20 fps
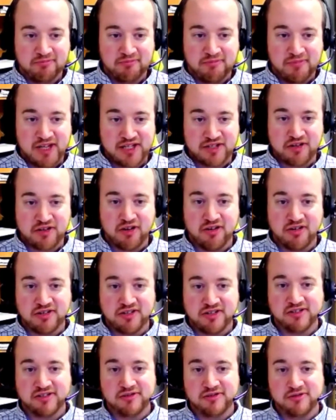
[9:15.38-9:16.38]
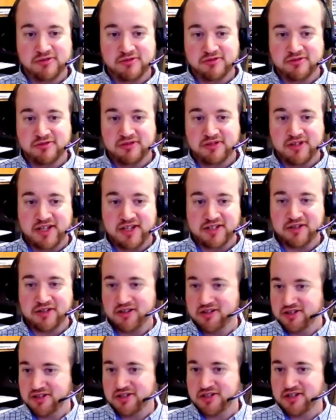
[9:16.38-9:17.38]
it's hard to
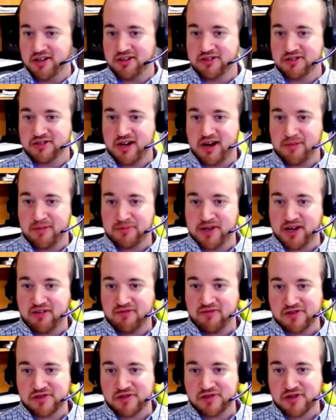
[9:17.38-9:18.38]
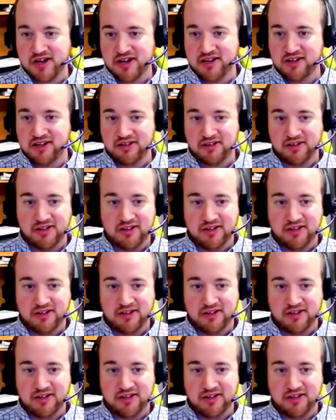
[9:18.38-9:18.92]
shut the shop down for training.